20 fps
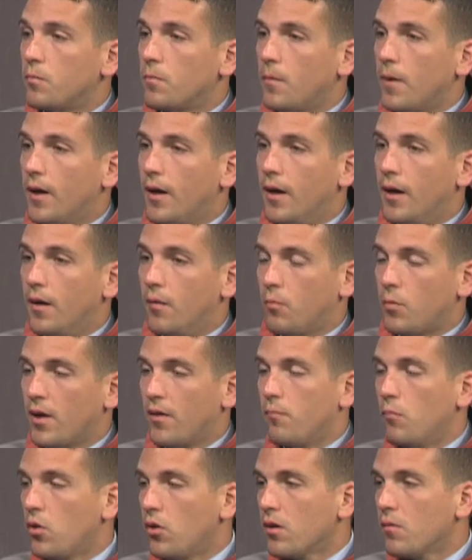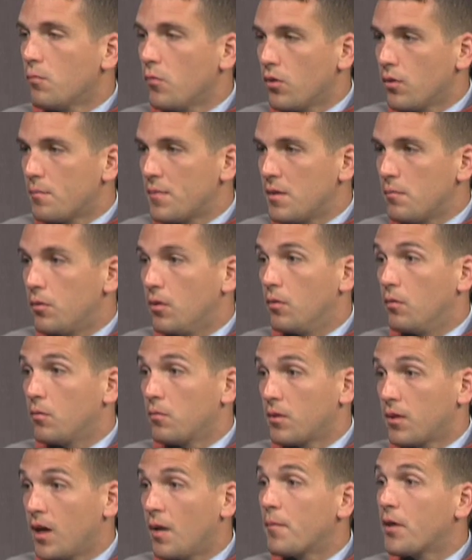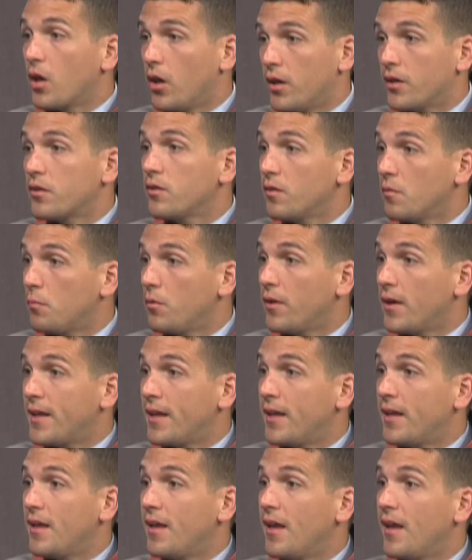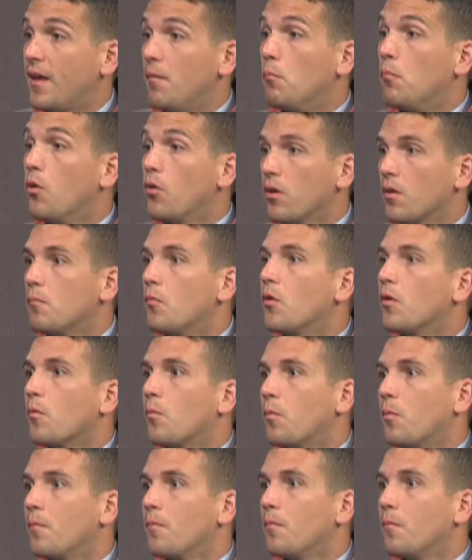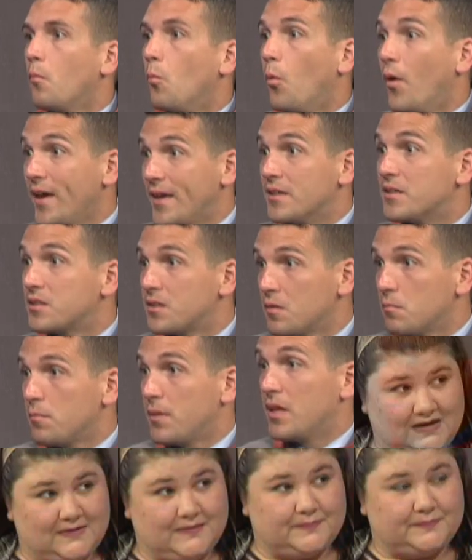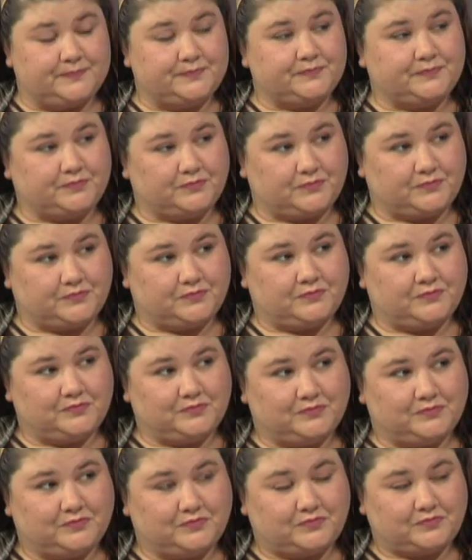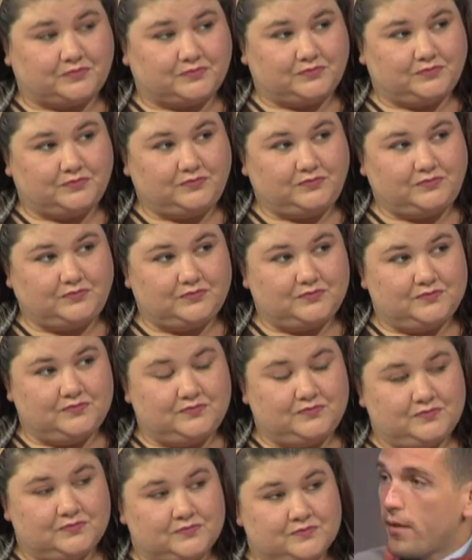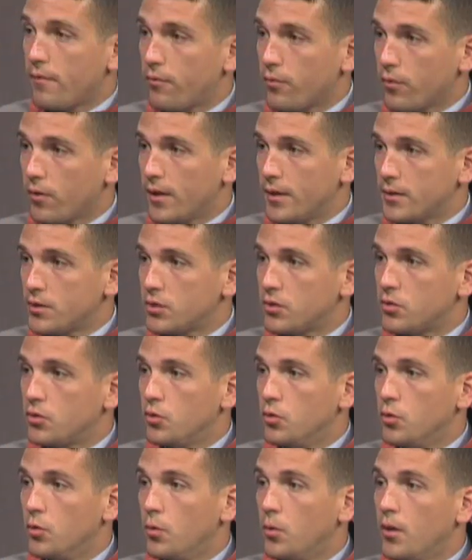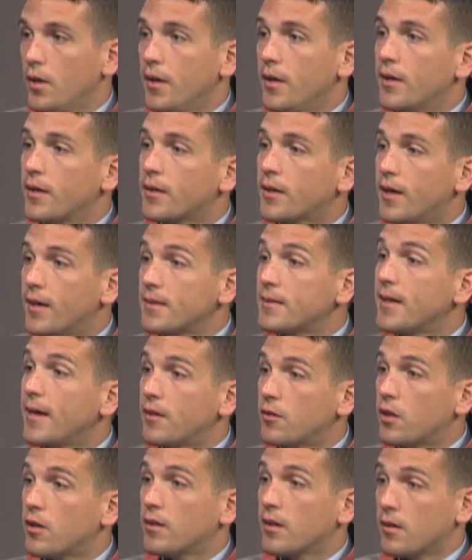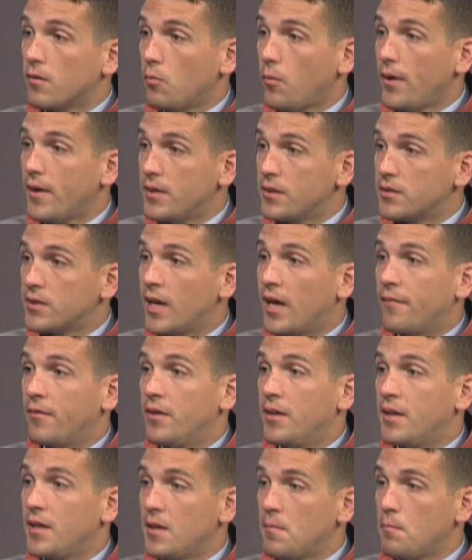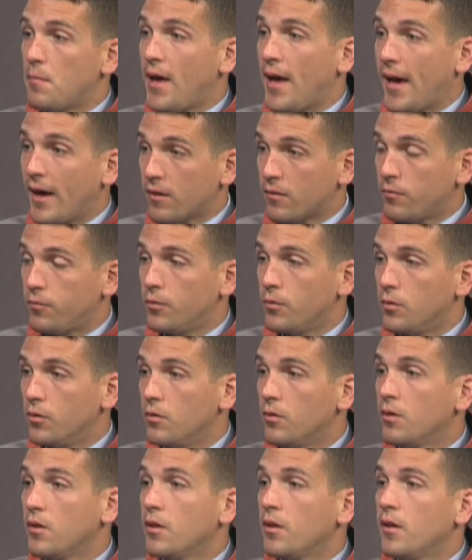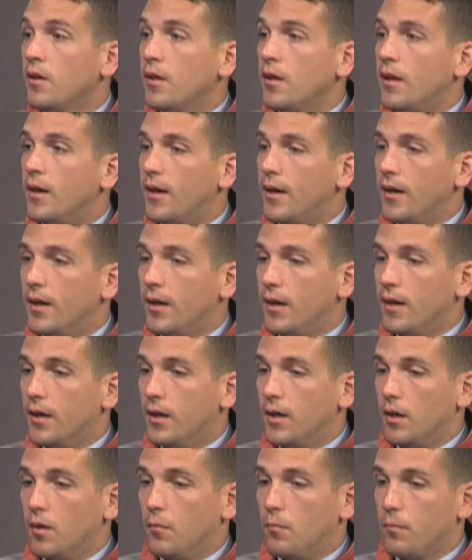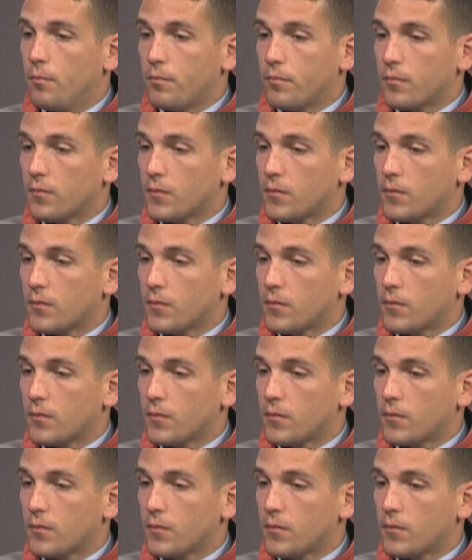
uh, we have more and more people coming onto the planet and more and more waste being produced. And this is a great way for us to cut down on our waste to have an impactful, um,